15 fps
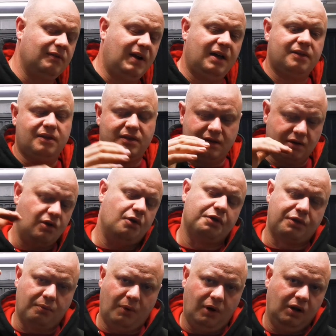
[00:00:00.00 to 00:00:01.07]
rather than go
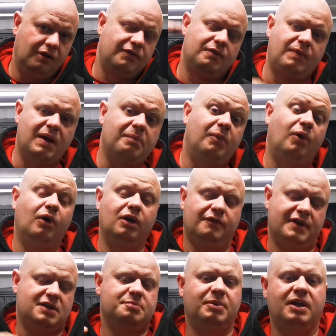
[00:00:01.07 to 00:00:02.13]
through all of the rigmarole
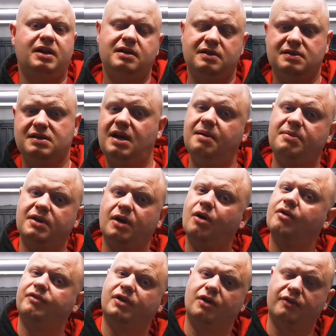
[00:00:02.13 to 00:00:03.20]
of explaining the same thing
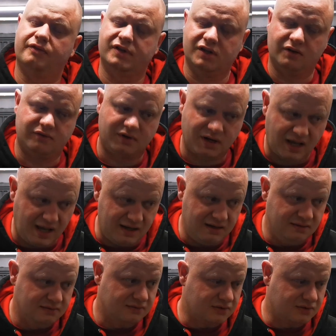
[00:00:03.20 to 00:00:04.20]
over and over and over again.